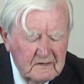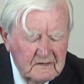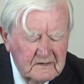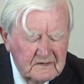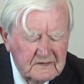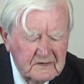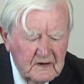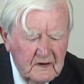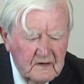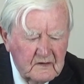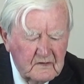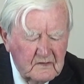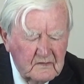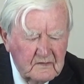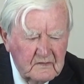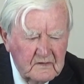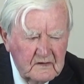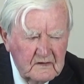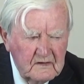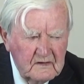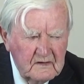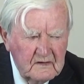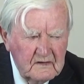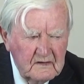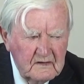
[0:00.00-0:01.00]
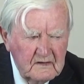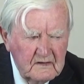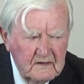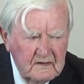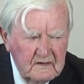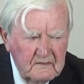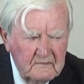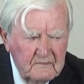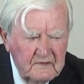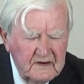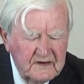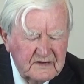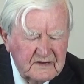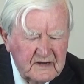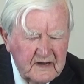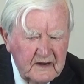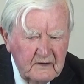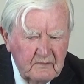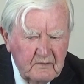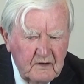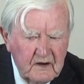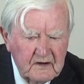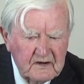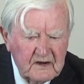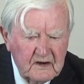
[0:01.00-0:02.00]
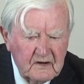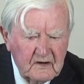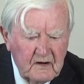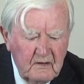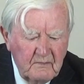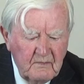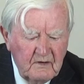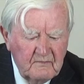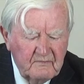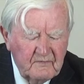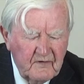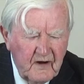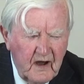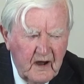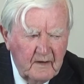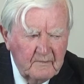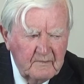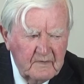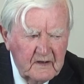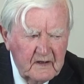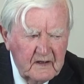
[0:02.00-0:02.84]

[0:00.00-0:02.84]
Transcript: So we see where they're coming from.